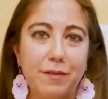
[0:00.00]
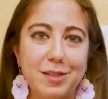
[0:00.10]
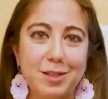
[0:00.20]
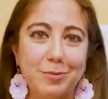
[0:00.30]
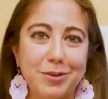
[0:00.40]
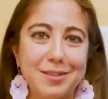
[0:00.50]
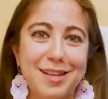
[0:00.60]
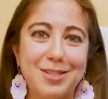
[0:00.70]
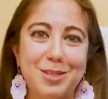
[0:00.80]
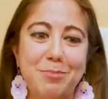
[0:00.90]
vegetables
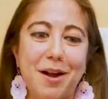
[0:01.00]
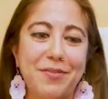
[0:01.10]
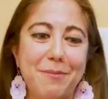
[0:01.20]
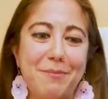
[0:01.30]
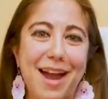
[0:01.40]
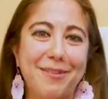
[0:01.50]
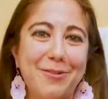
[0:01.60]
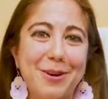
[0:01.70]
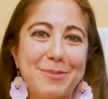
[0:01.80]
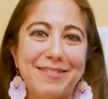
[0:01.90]
and she brought them back
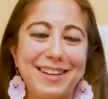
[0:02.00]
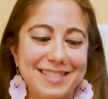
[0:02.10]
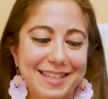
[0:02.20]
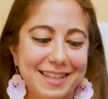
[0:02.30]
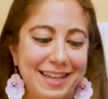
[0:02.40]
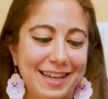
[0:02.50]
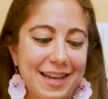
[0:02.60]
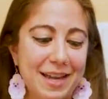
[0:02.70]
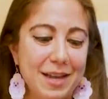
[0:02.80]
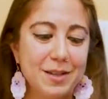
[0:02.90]
for me recently.
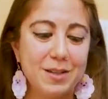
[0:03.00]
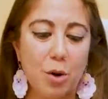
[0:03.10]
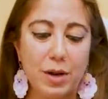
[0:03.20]
So